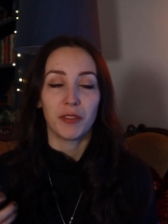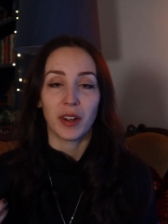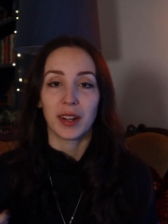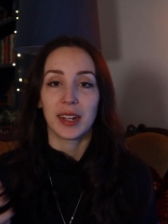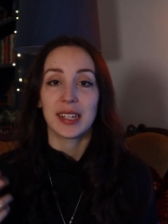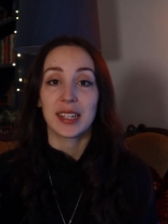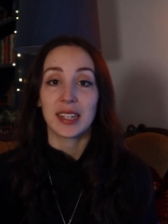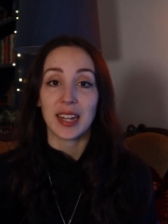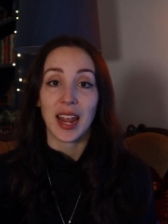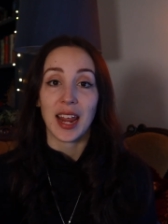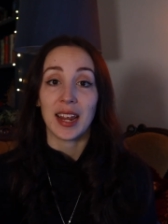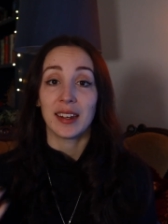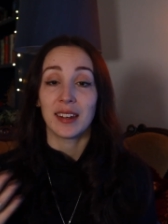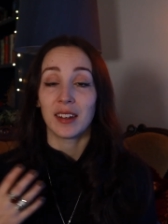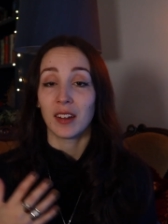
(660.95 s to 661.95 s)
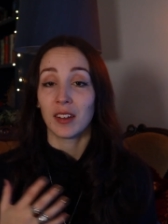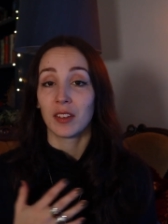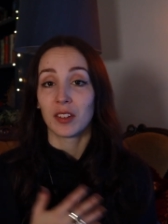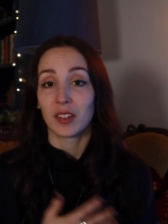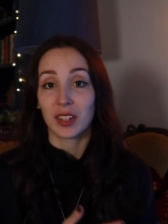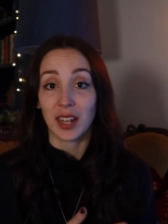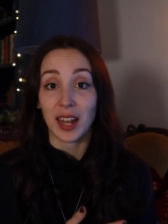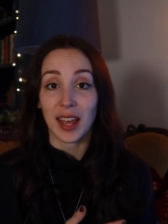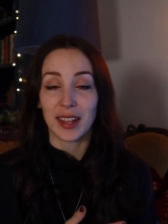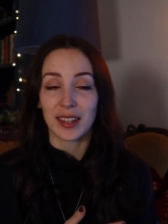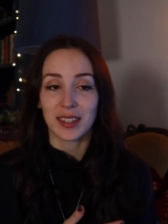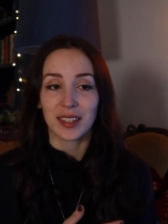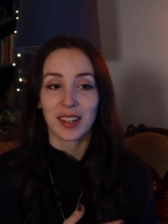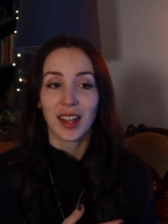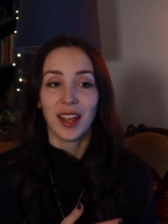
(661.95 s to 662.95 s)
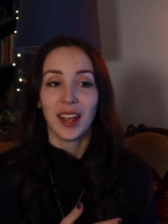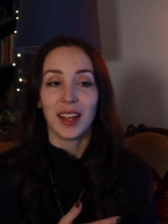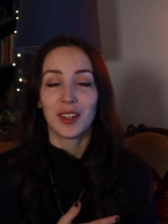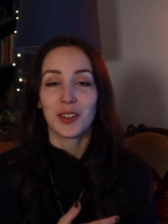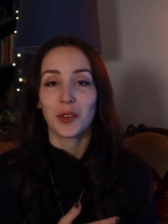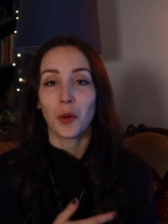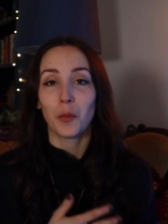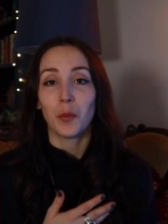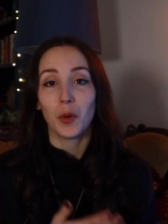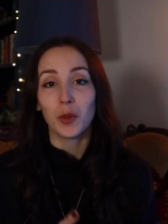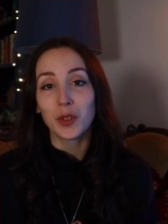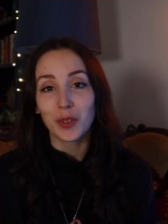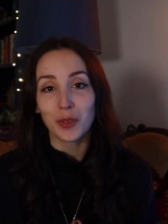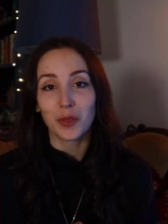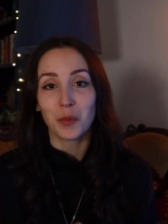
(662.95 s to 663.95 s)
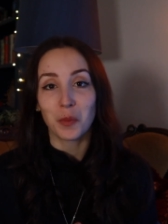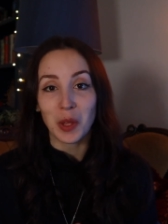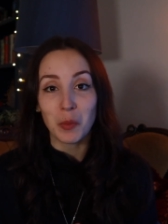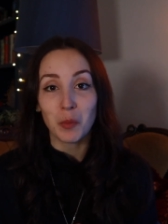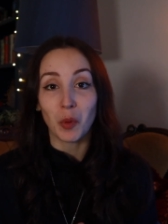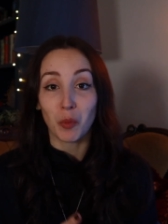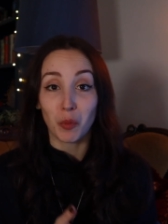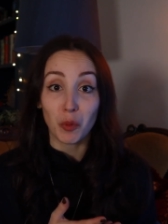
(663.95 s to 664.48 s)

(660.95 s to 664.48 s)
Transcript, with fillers: very stained and others less. And so most of the people